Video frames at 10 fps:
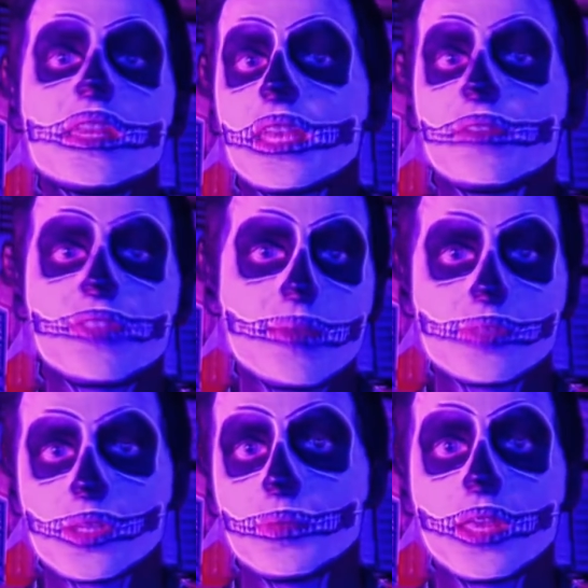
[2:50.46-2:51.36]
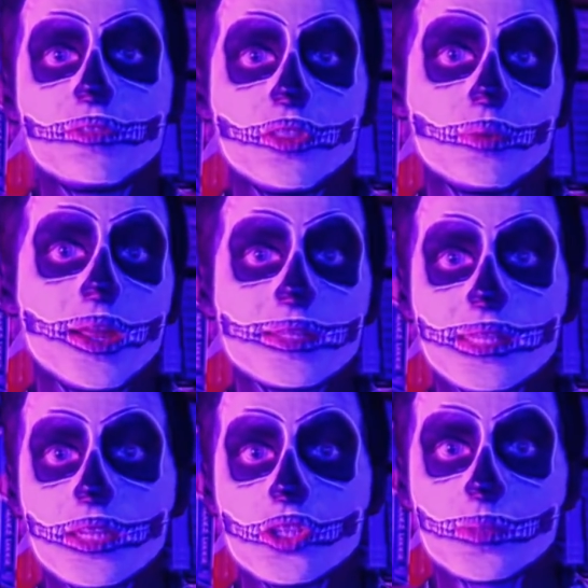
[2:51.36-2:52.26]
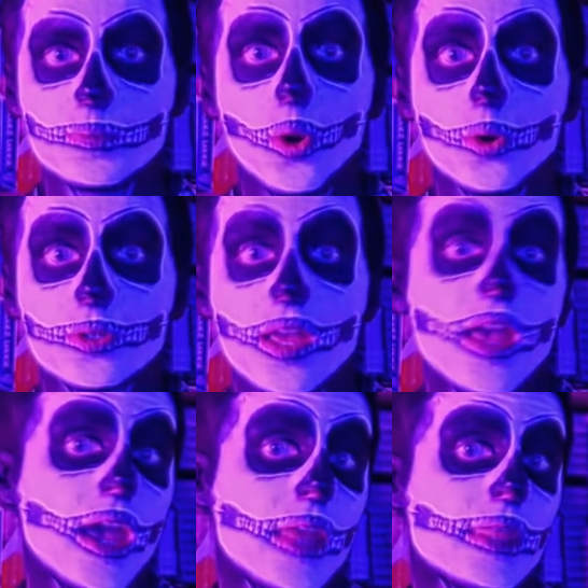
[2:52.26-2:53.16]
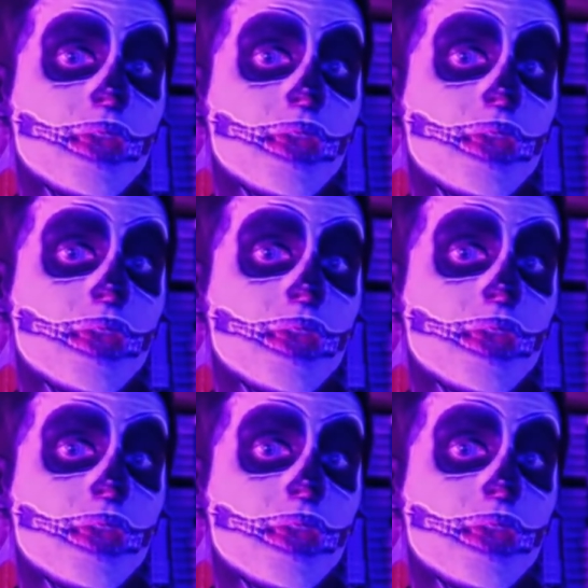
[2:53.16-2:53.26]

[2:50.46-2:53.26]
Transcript: to give them something for the rights they just bought, and